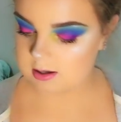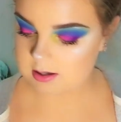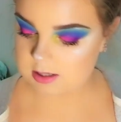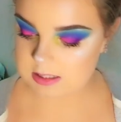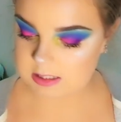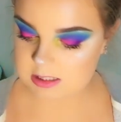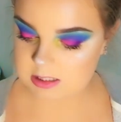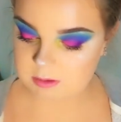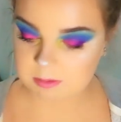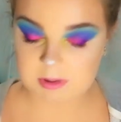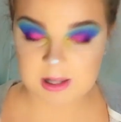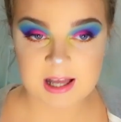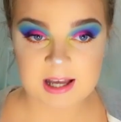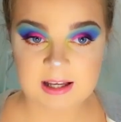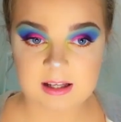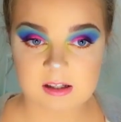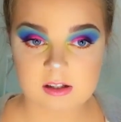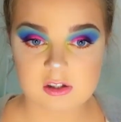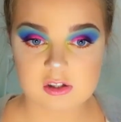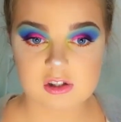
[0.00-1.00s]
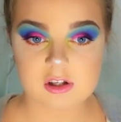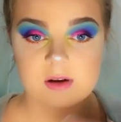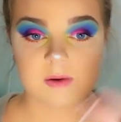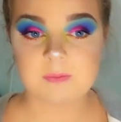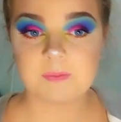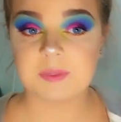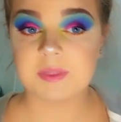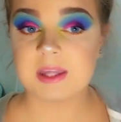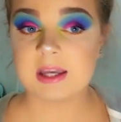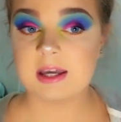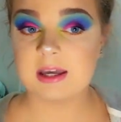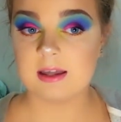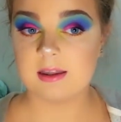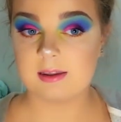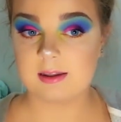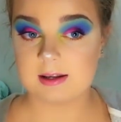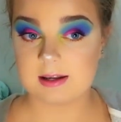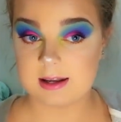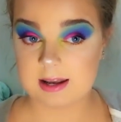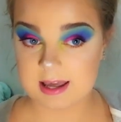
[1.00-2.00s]
is Splash.
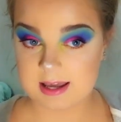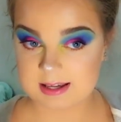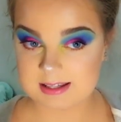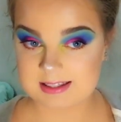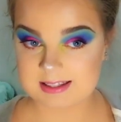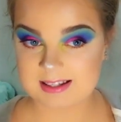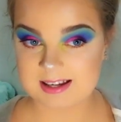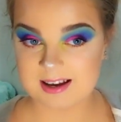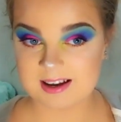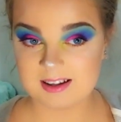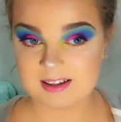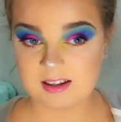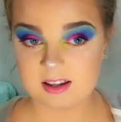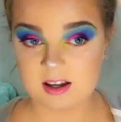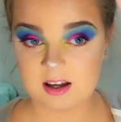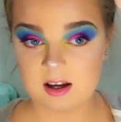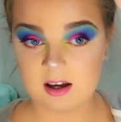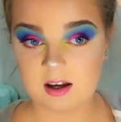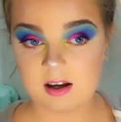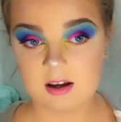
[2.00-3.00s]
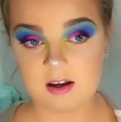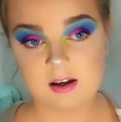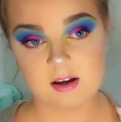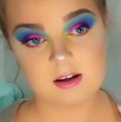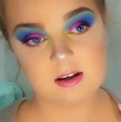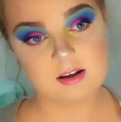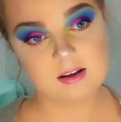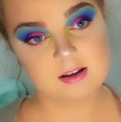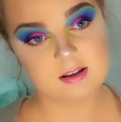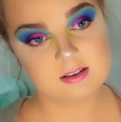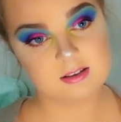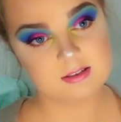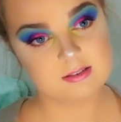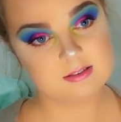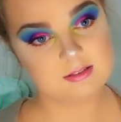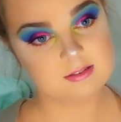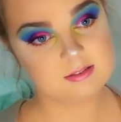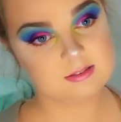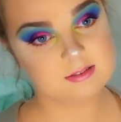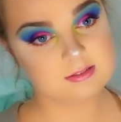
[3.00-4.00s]
The next colour,
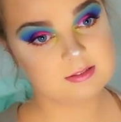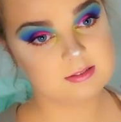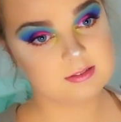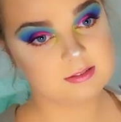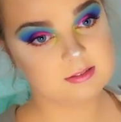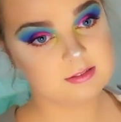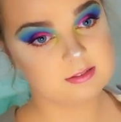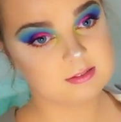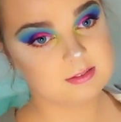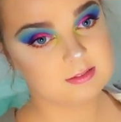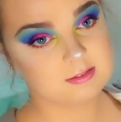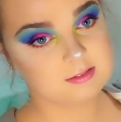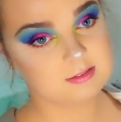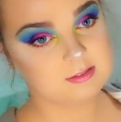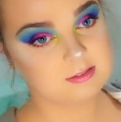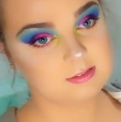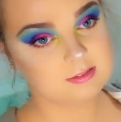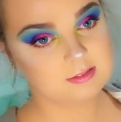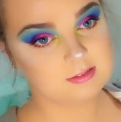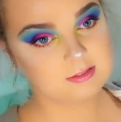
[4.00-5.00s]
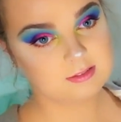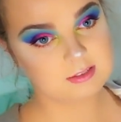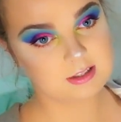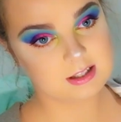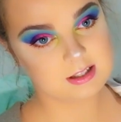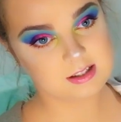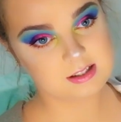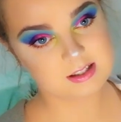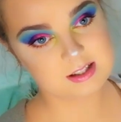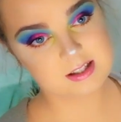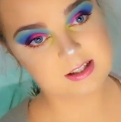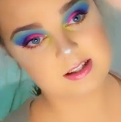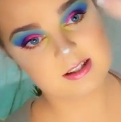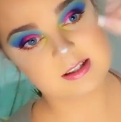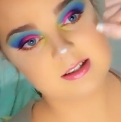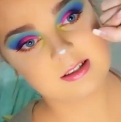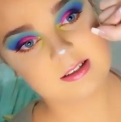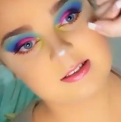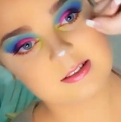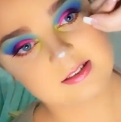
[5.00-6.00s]
um, can you see
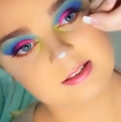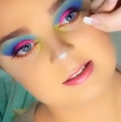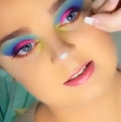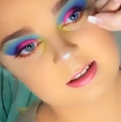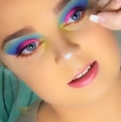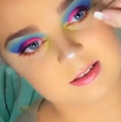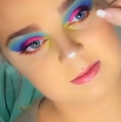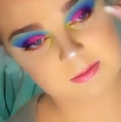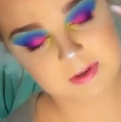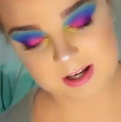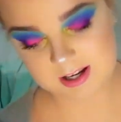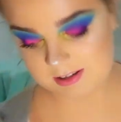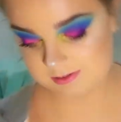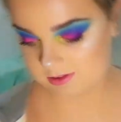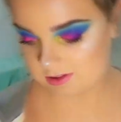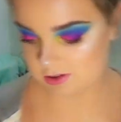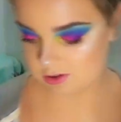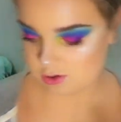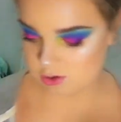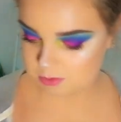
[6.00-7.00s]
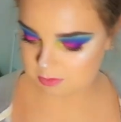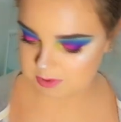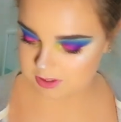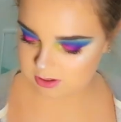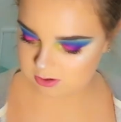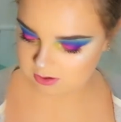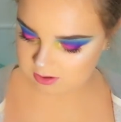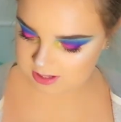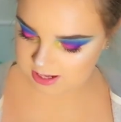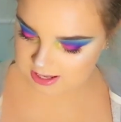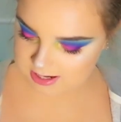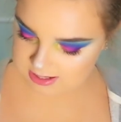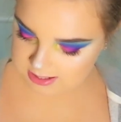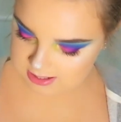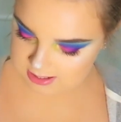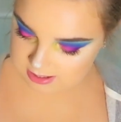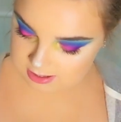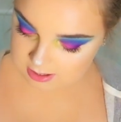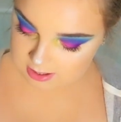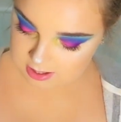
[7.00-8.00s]
it? I might have to zoom in on
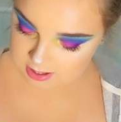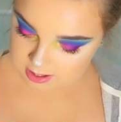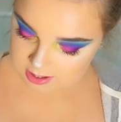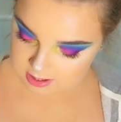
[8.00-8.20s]
editing,